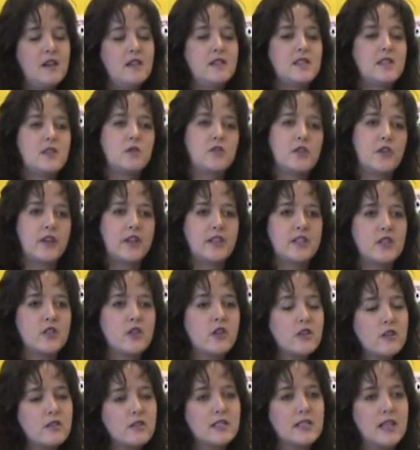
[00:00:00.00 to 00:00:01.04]
So during
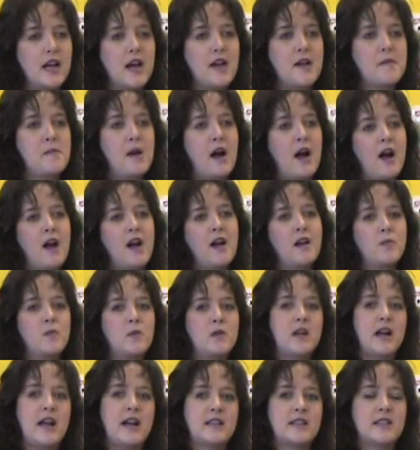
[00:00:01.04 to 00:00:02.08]
circle time, I
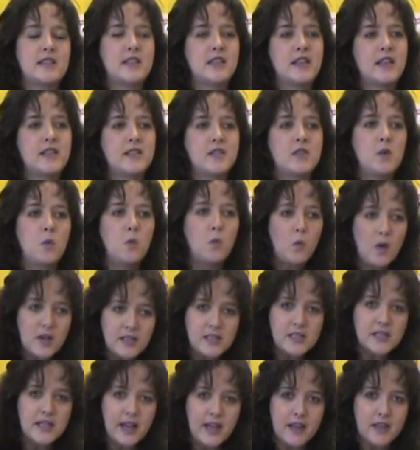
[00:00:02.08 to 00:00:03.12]
will ask the kids,
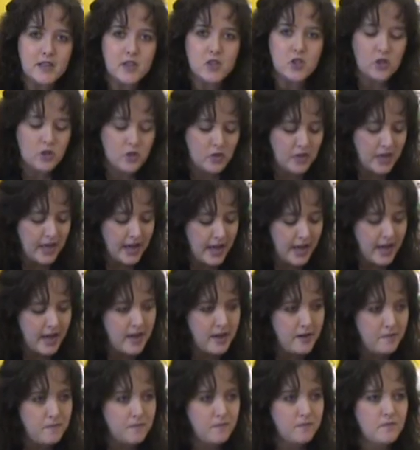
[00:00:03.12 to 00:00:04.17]
what day is
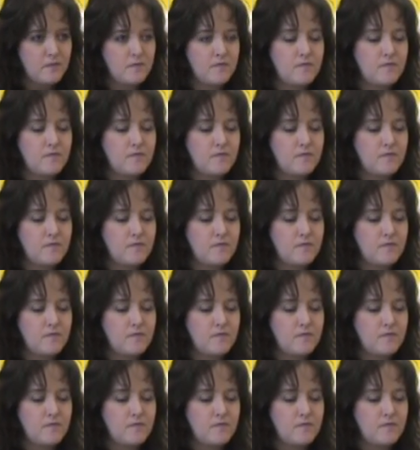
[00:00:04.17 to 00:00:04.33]
today?